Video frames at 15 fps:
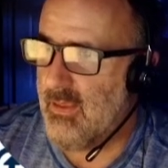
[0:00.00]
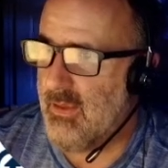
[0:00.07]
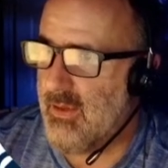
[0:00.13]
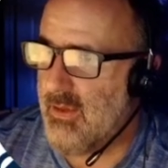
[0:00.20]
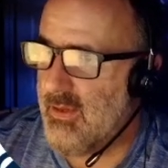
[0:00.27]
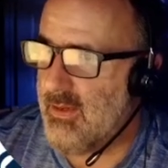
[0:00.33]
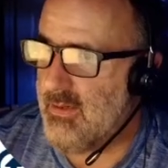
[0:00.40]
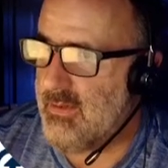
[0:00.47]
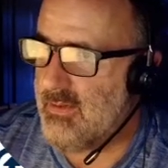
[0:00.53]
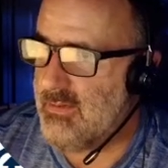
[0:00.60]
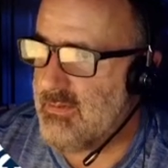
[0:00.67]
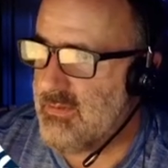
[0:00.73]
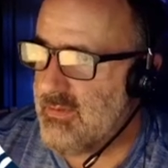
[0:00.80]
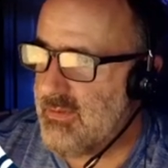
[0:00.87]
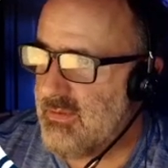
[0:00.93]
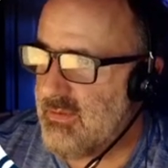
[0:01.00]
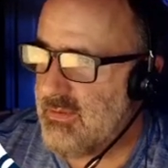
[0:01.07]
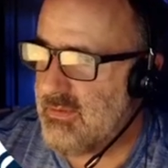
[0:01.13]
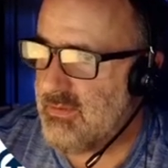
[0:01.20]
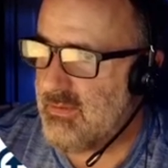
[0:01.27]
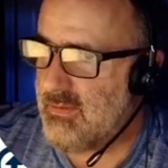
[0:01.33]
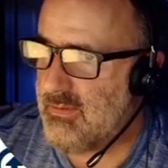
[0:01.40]
And
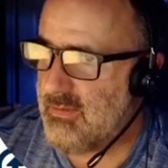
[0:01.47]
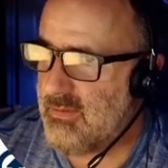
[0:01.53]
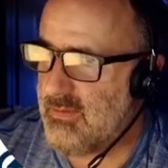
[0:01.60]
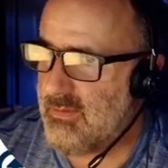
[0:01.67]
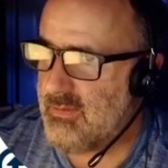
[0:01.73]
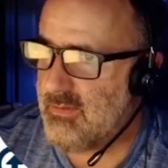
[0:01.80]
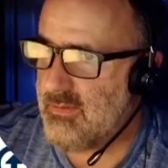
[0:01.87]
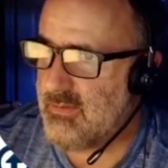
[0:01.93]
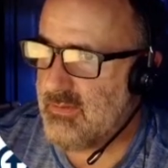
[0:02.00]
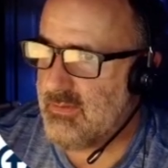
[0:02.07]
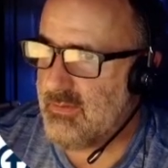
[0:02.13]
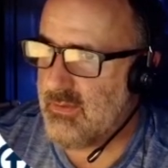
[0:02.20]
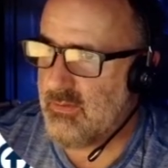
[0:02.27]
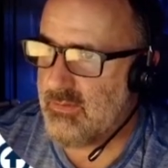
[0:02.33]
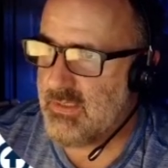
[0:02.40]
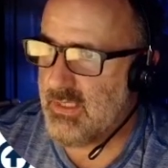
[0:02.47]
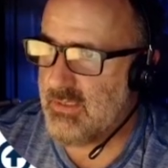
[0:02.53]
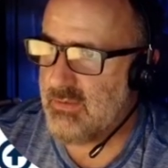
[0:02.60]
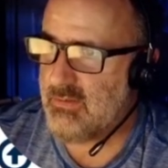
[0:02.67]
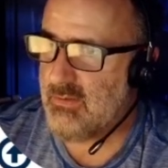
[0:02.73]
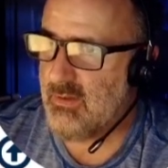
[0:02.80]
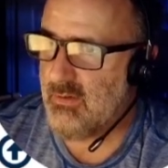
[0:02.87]
okay,
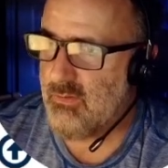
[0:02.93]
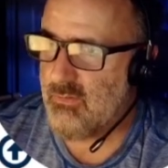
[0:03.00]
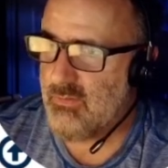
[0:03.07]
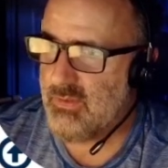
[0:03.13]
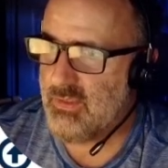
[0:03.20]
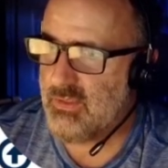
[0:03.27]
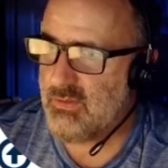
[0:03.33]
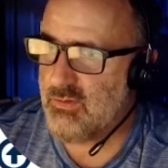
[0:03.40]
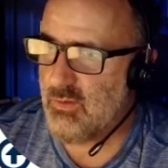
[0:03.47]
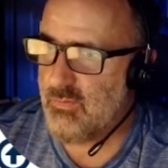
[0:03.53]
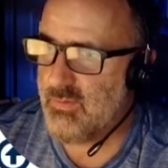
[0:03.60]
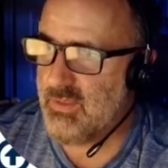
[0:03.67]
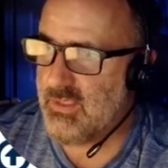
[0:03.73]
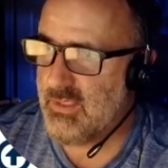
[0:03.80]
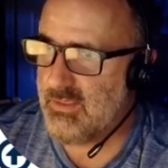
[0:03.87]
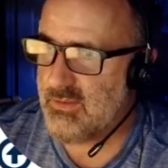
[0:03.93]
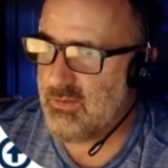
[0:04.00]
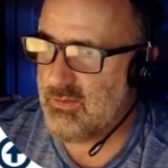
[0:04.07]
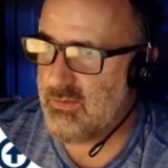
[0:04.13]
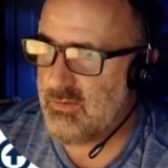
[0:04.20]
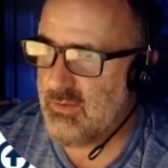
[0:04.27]
so with this open, let's,